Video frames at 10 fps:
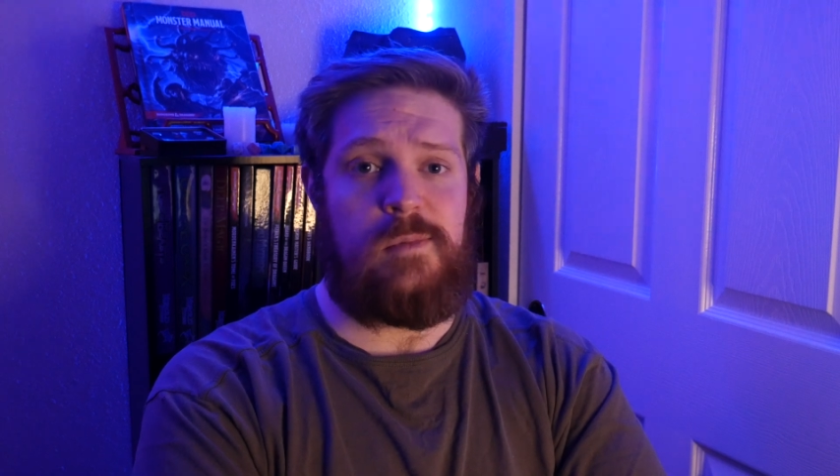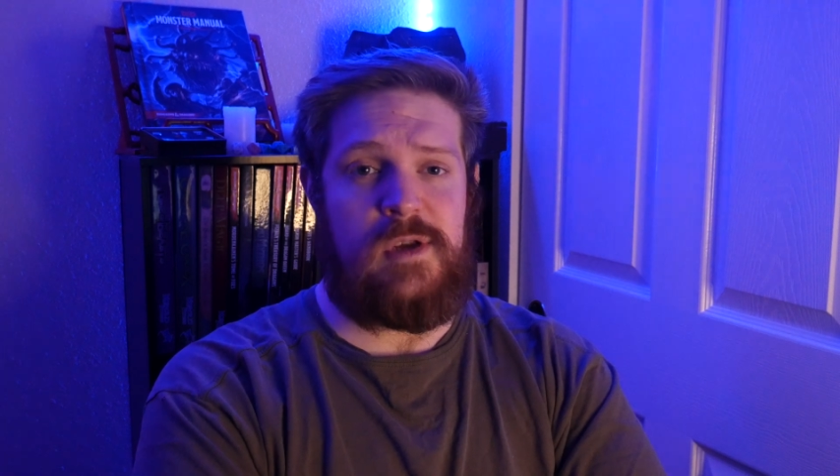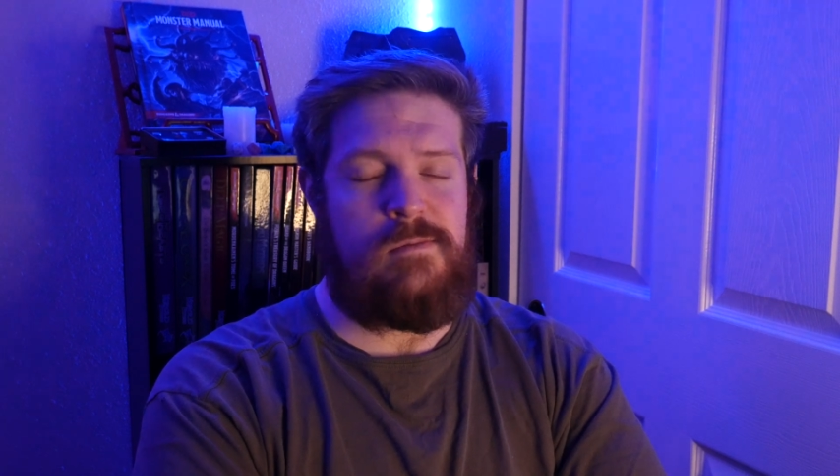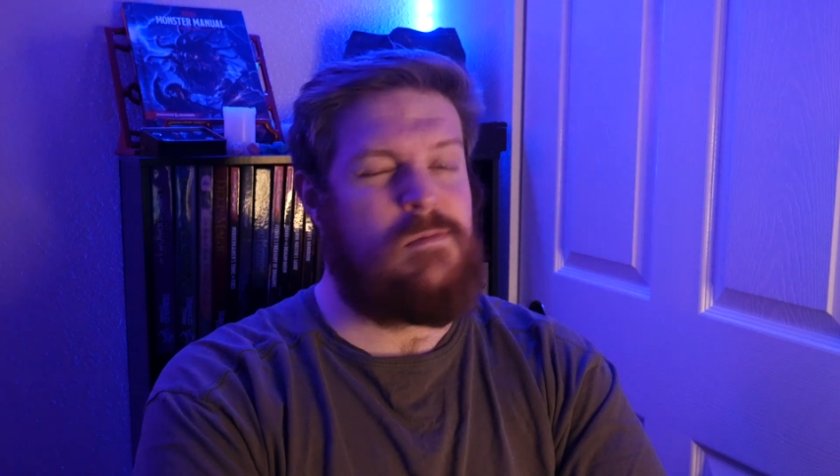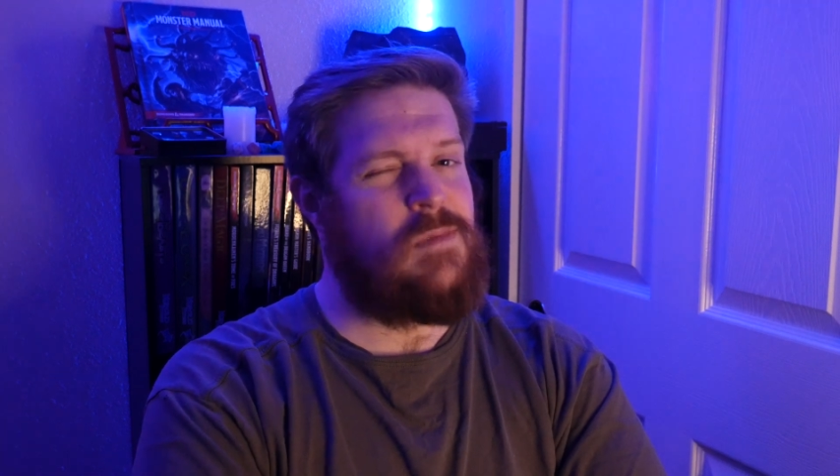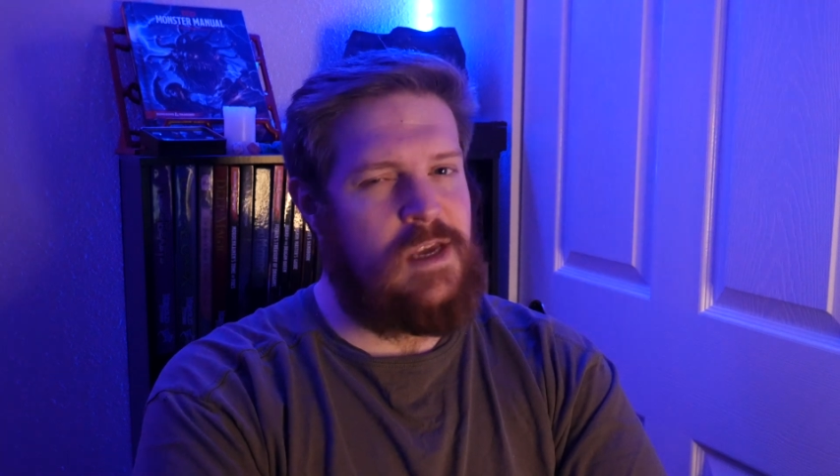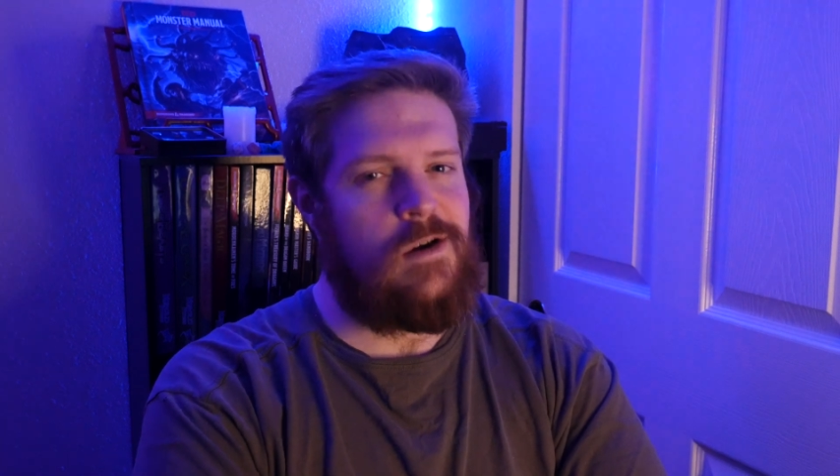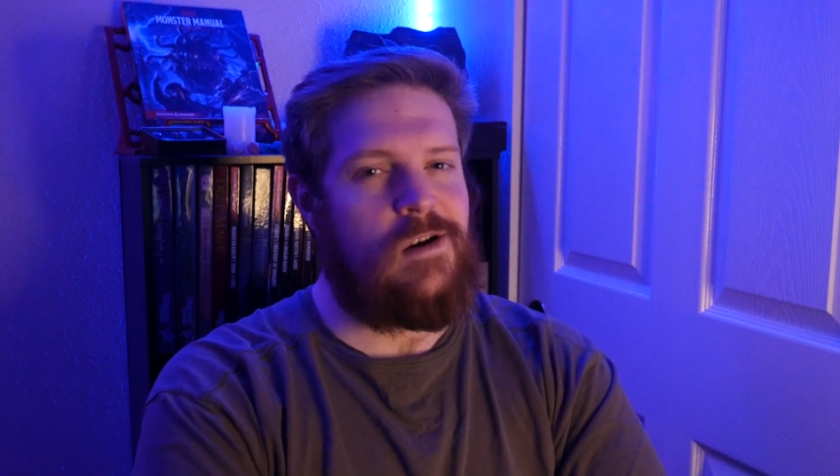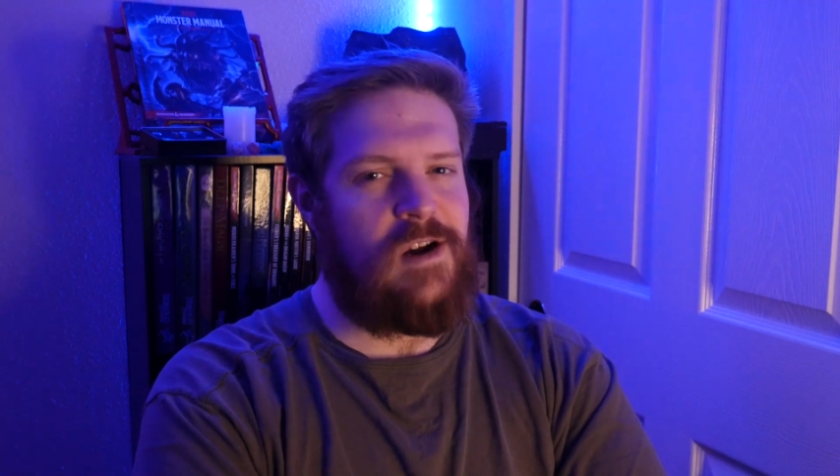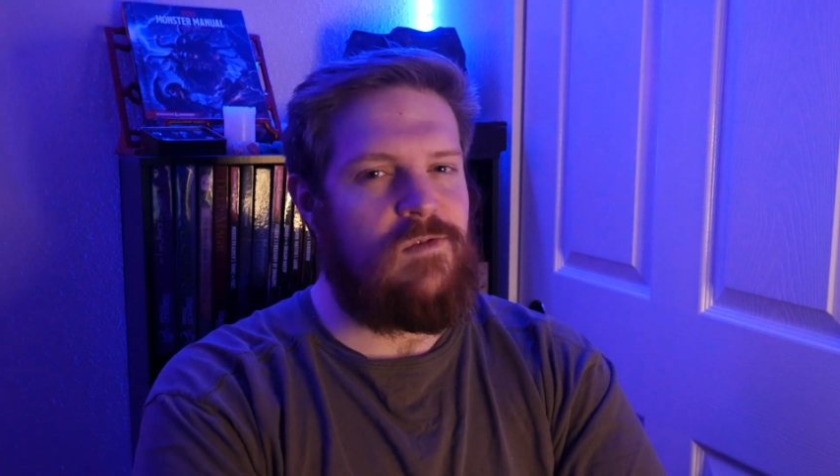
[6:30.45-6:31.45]
but they
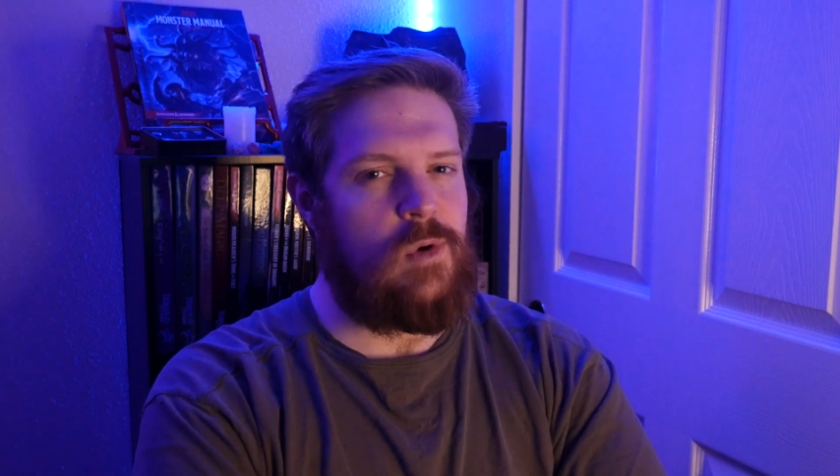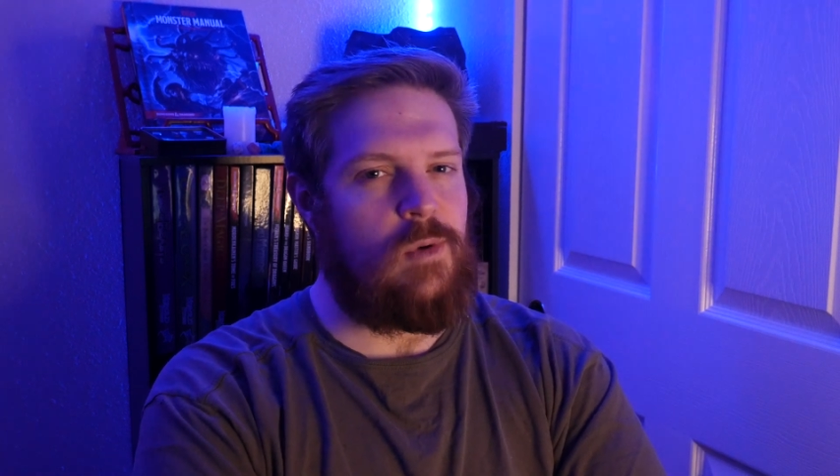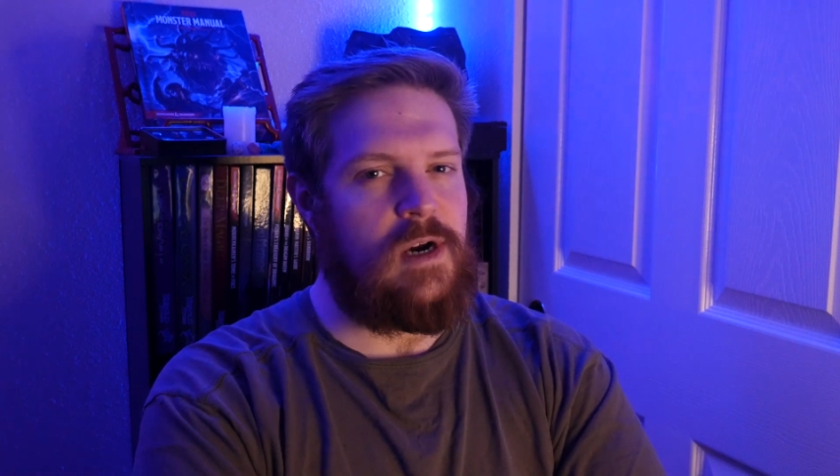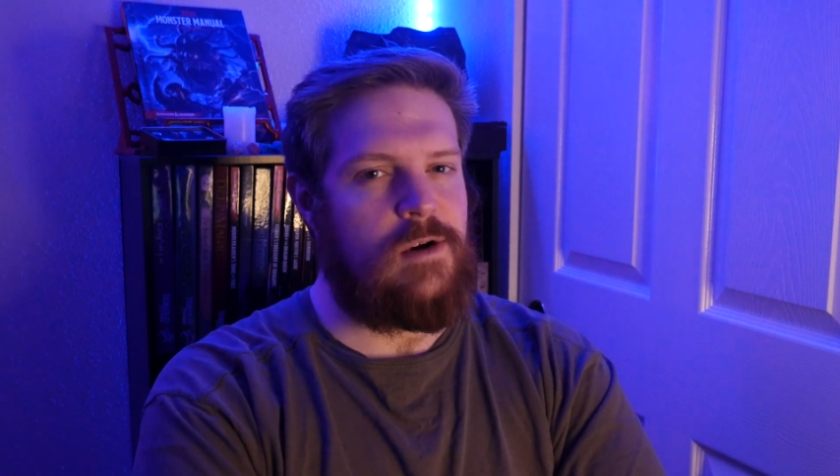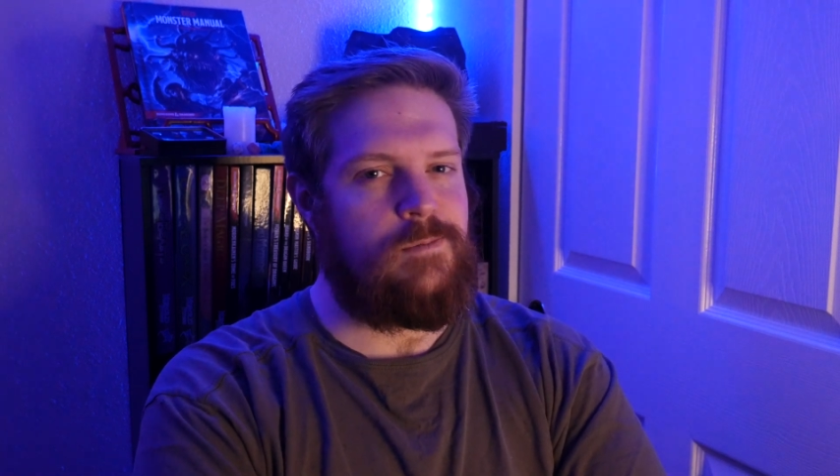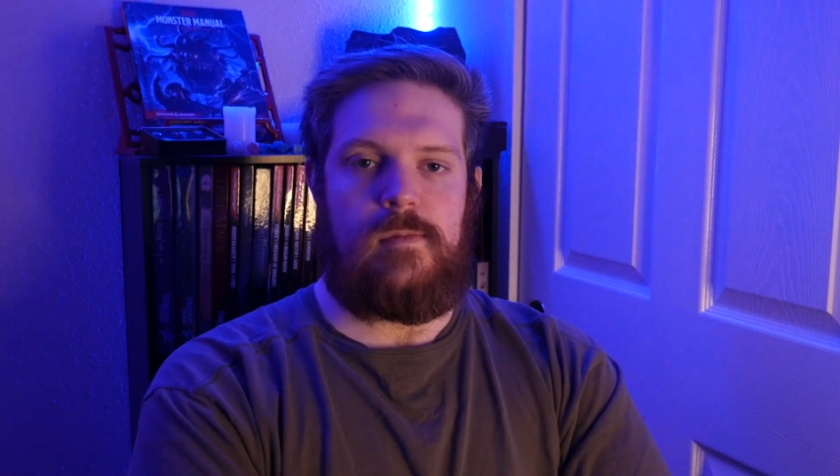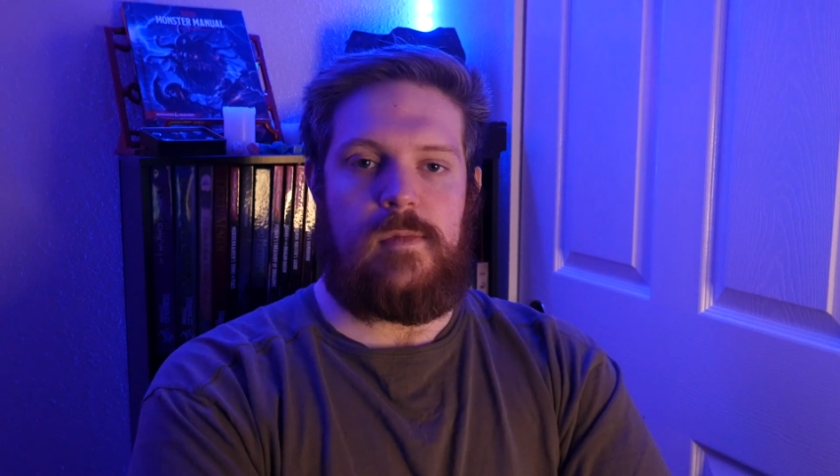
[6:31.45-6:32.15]
are everywhere.